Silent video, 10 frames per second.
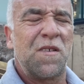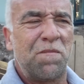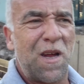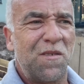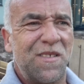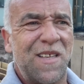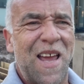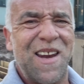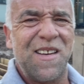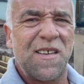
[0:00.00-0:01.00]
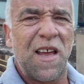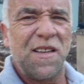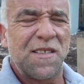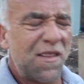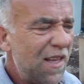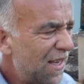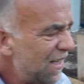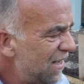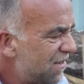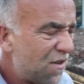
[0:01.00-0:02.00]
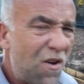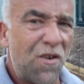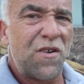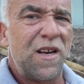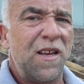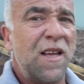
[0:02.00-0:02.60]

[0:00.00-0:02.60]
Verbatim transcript: about ten tons, I think it is, of concrete.